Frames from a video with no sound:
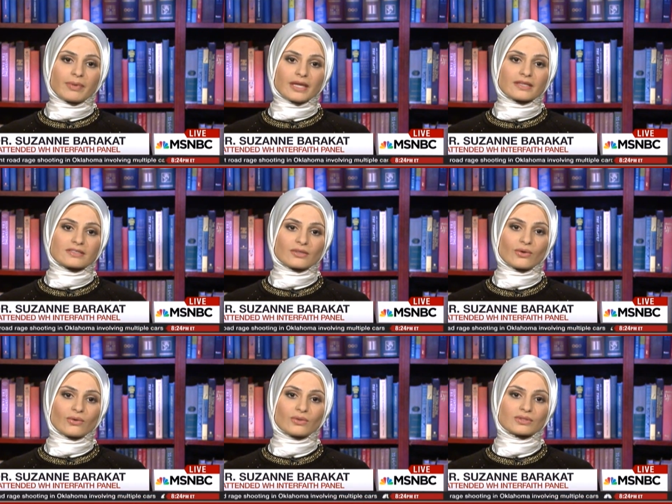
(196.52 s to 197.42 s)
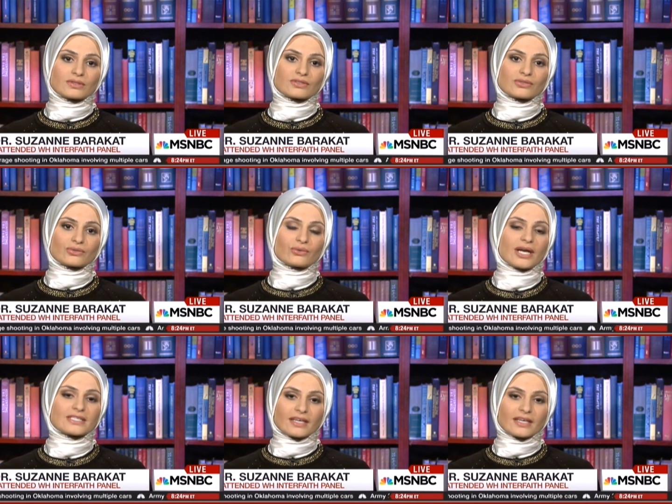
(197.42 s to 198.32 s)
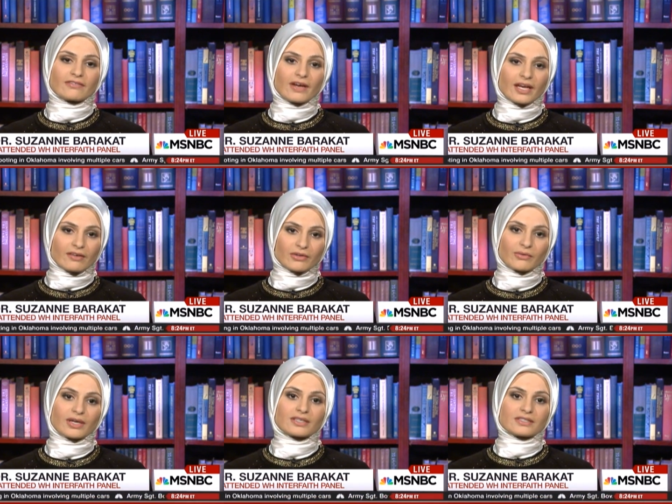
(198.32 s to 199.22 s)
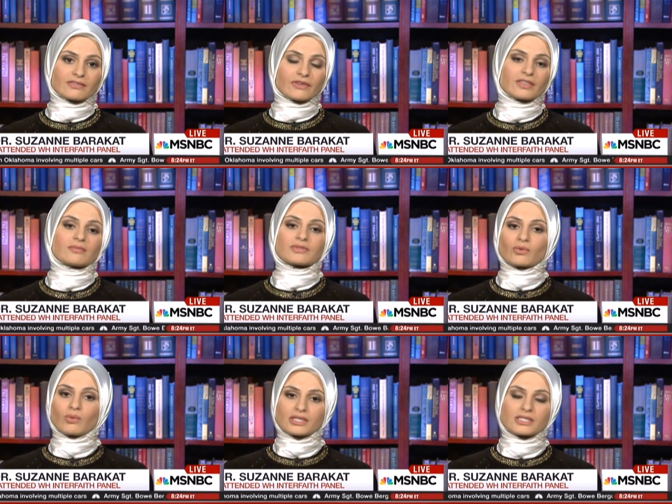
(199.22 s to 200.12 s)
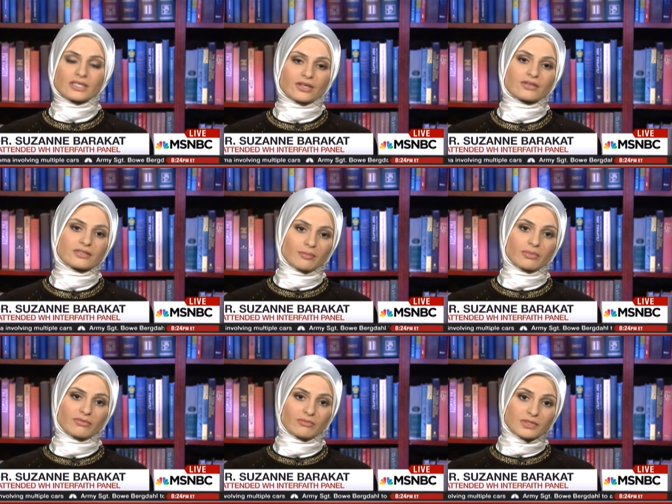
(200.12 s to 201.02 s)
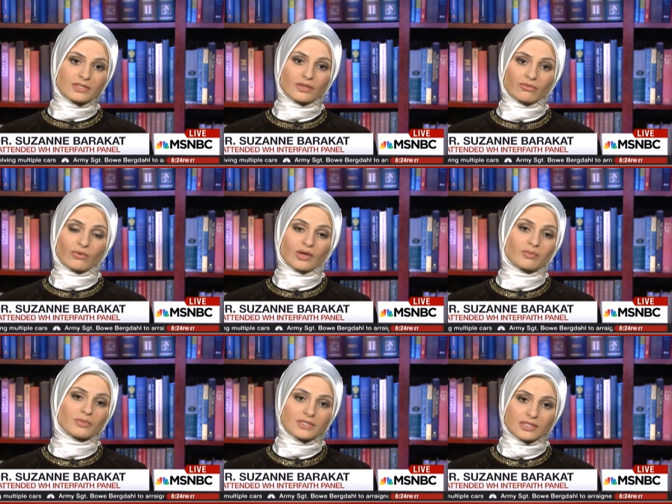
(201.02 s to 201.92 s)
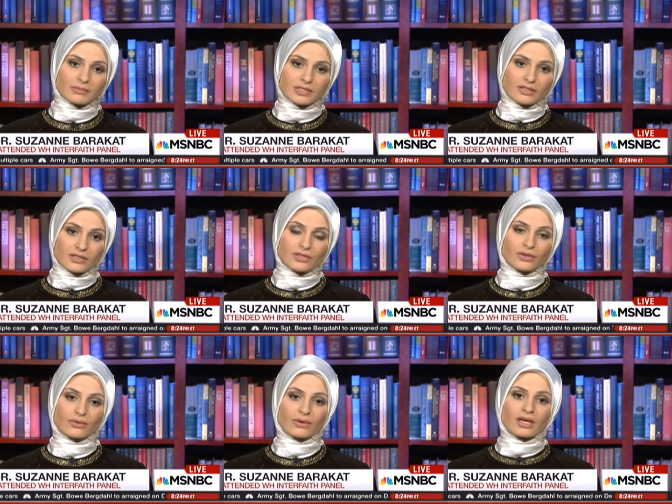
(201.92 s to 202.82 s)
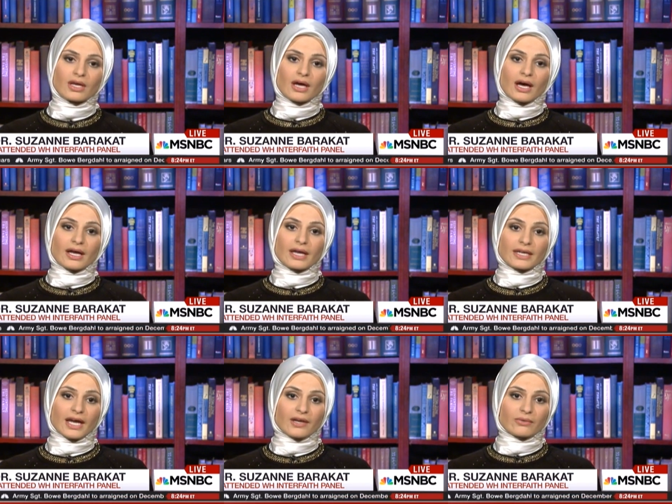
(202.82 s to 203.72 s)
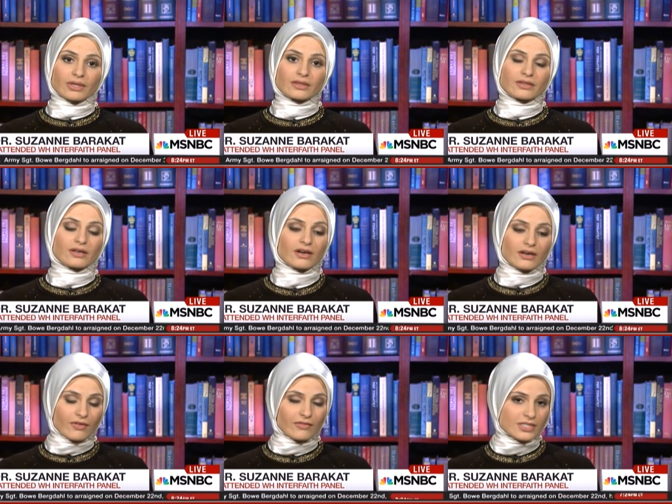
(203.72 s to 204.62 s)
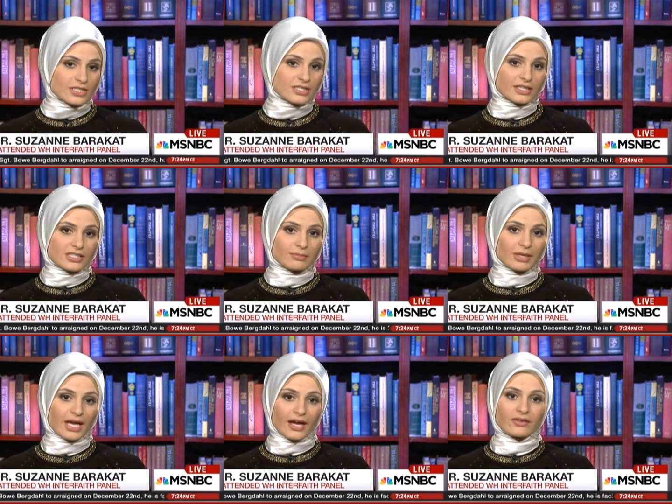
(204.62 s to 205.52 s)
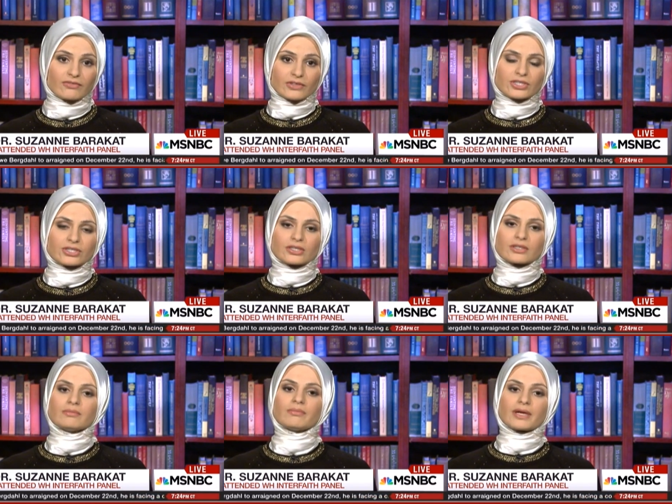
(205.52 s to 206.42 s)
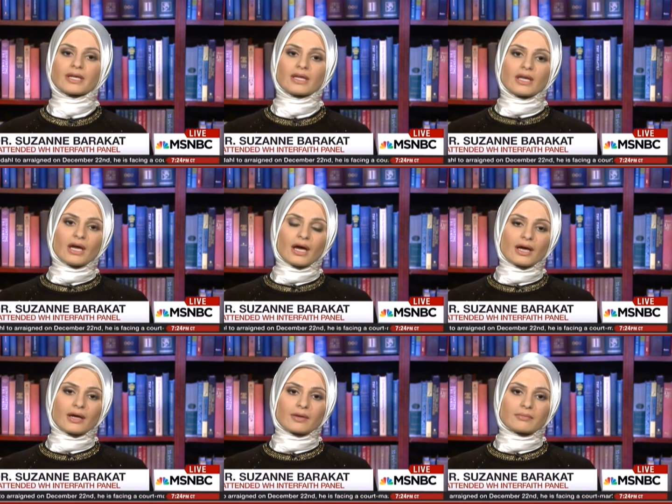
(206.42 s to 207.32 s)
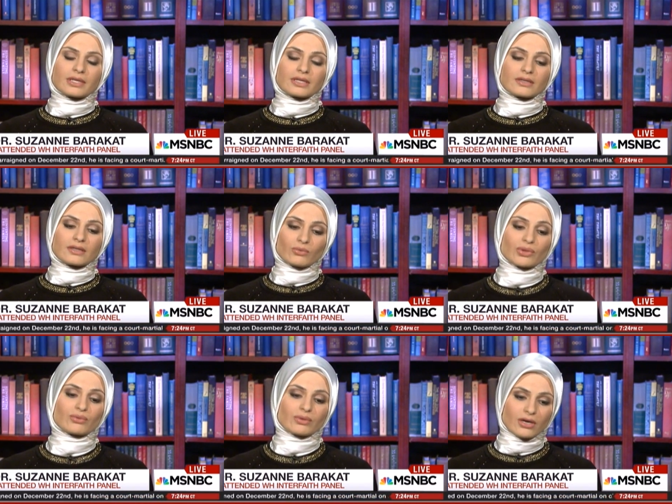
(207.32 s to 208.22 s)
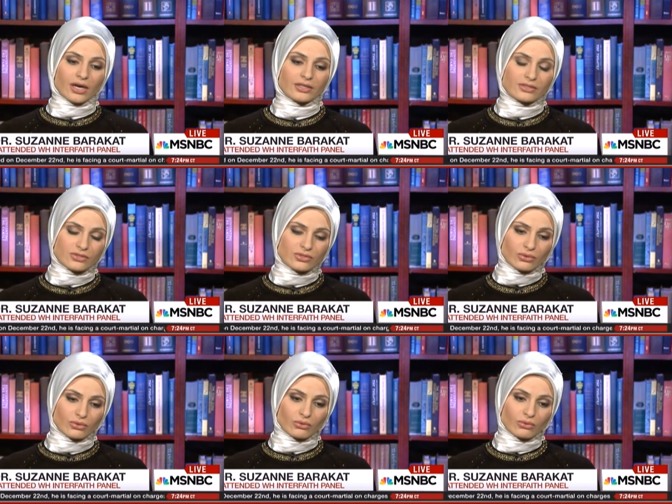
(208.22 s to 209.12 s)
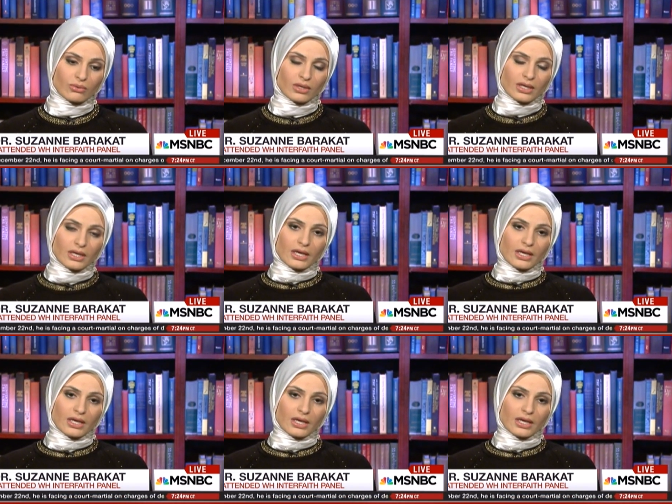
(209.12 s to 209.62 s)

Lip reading: but to identify everyone and to fit them into one stereotype of one Muslim is also inadequate. There are conversations that need to be had for sure, but with regards to,